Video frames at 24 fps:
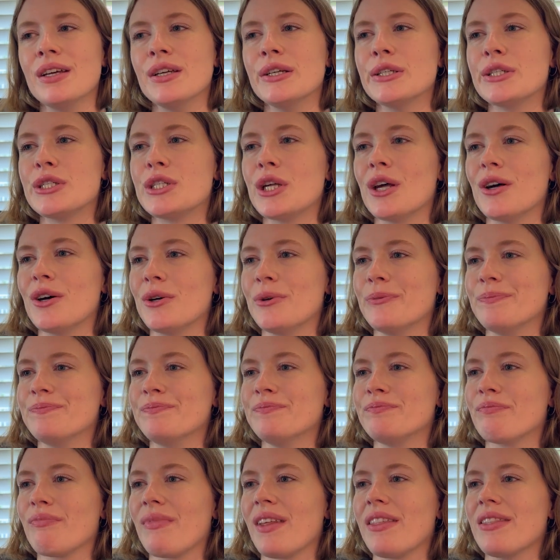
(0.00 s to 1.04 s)
So
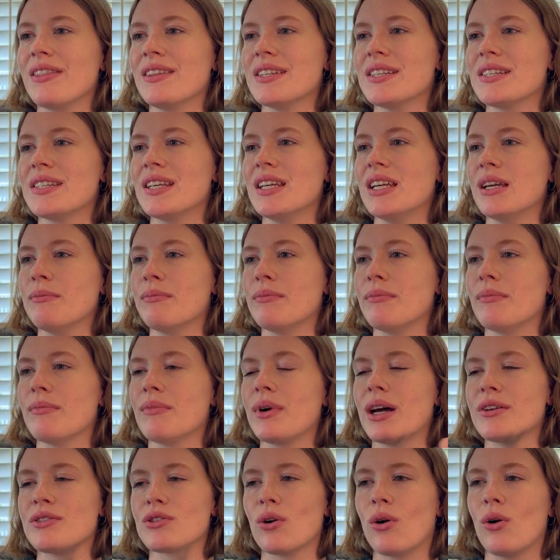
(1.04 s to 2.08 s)
this team
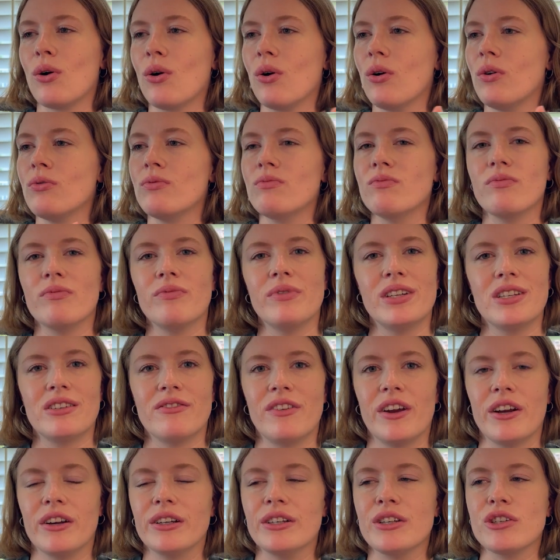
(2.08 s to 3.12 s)
as a whole is
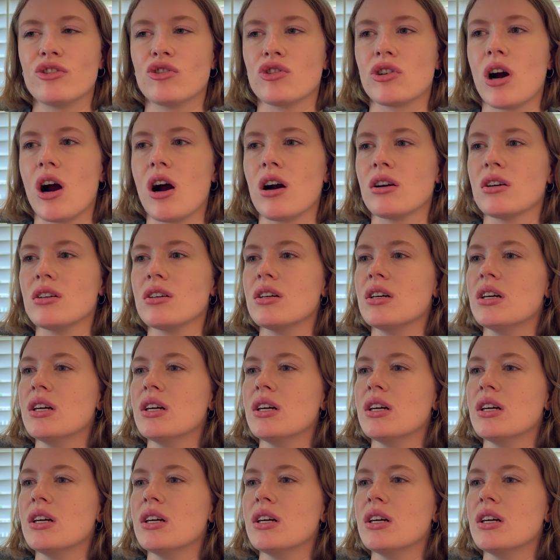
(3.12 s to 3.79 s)
very strong.